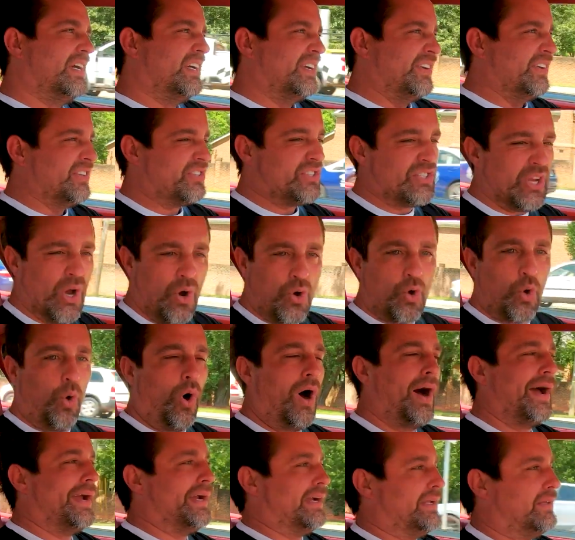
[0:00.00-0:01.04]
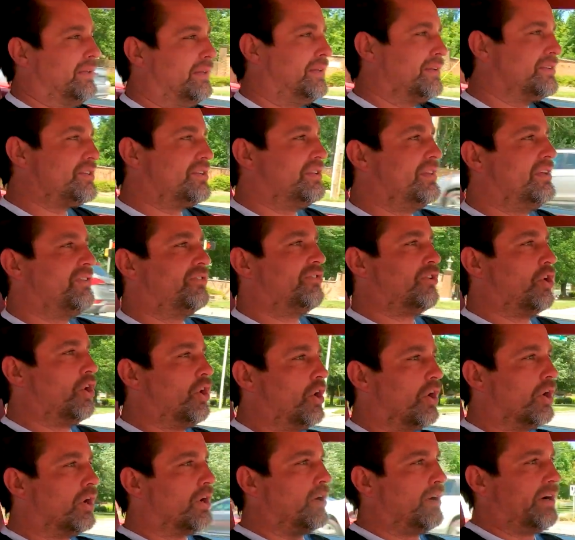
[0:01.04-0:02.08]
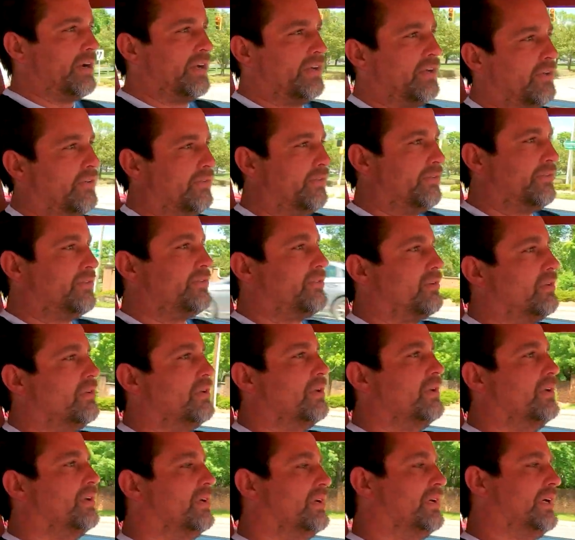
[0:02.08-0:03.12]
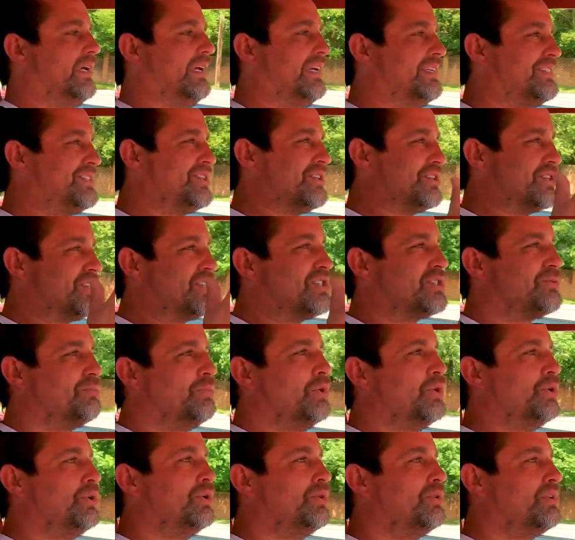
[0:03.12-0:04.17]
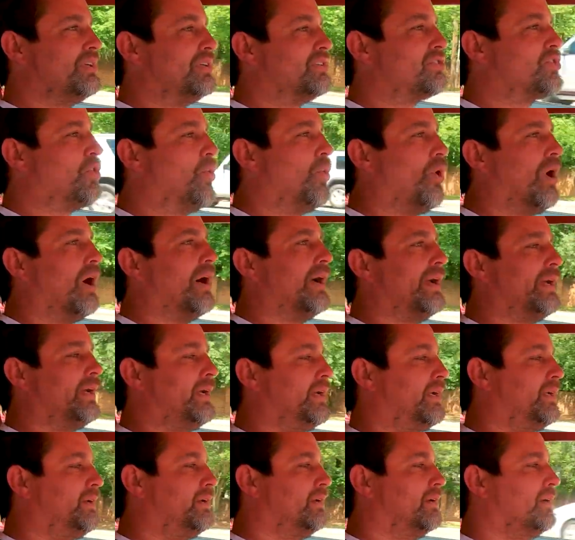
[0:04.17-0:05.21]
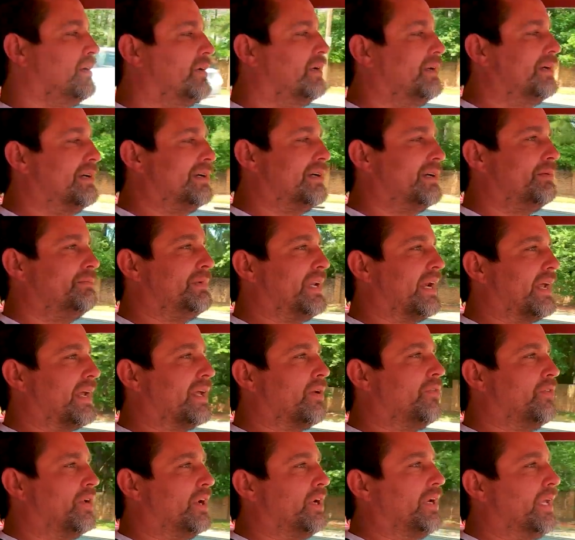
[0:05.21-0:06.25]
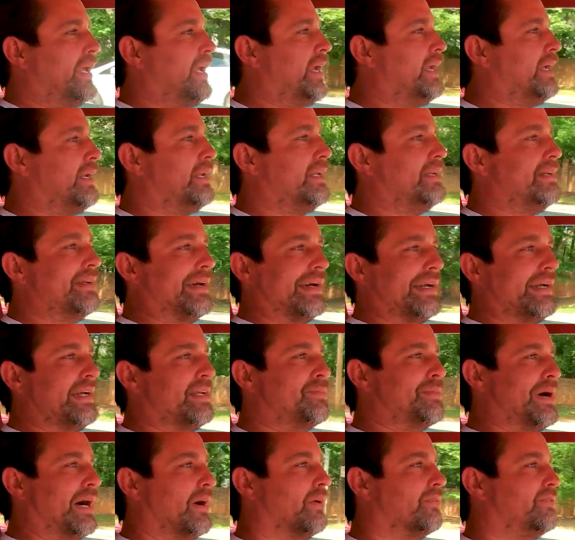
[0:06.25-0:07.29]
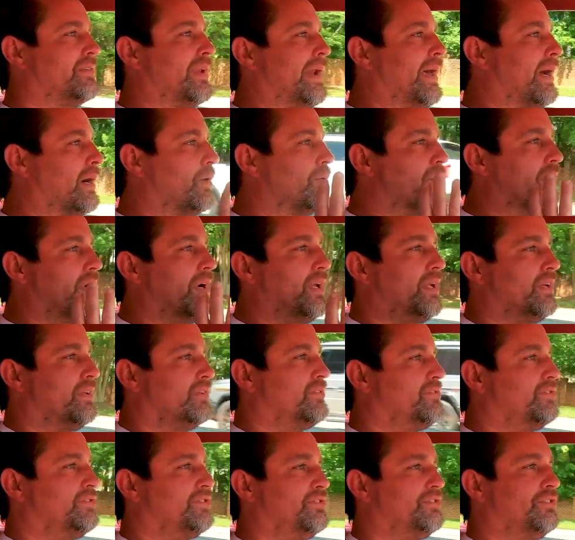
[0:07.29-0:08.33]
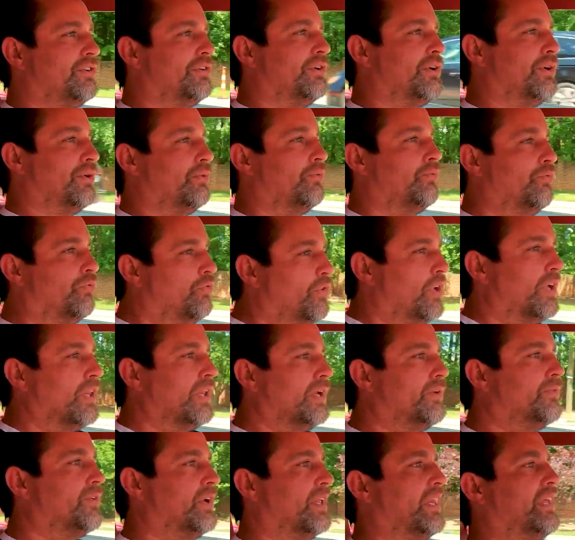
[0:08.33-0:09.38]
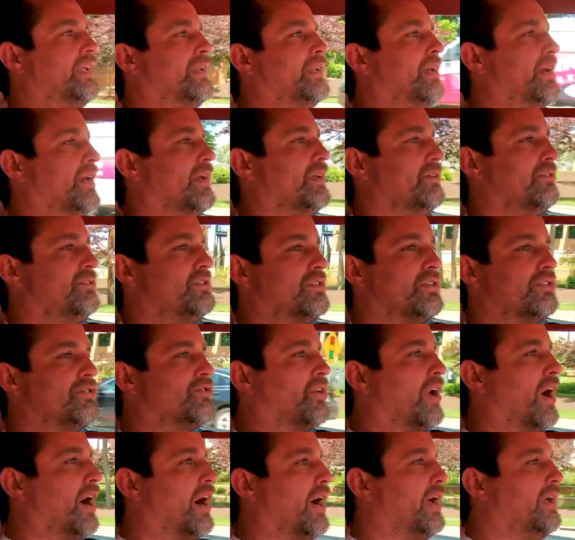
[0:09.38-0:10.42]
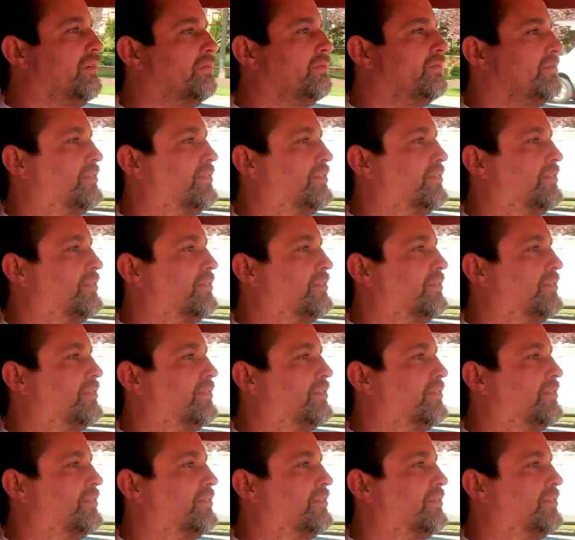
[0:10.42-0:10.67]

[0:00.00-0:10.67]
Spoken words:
It's so quiet. This car is, it's just smooth, it's quiet, and I can run 80, 90 miles an hour and it's still really, really nice to drive.